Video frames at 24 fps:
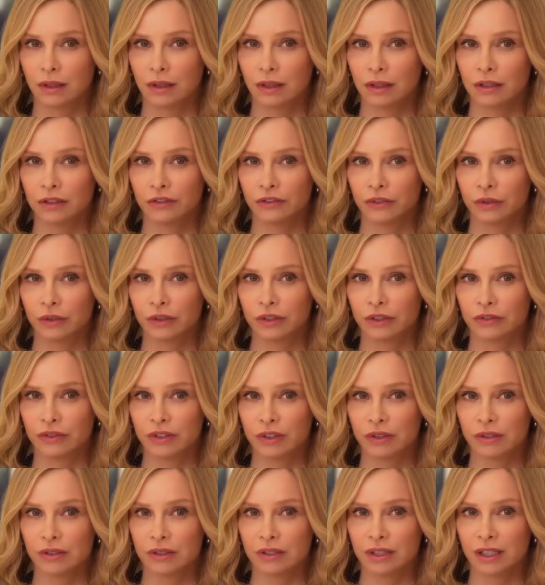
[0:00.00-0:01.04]
All four of
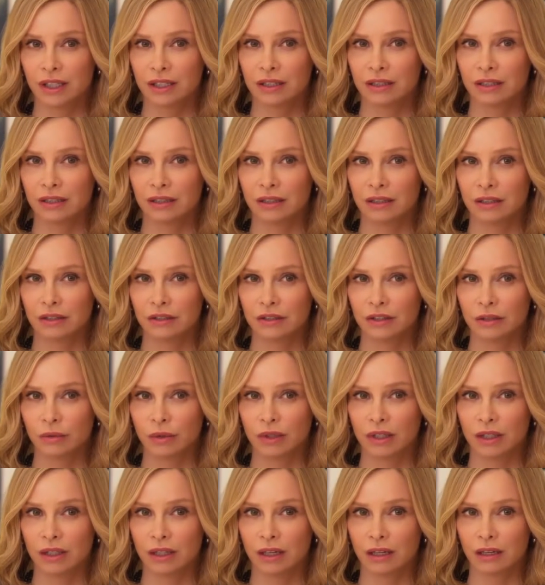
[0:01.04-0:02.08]
you standing there
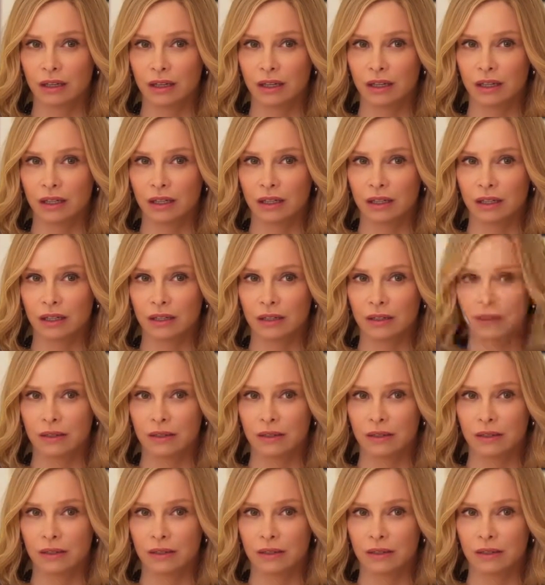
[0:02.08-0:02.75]
doing nothing.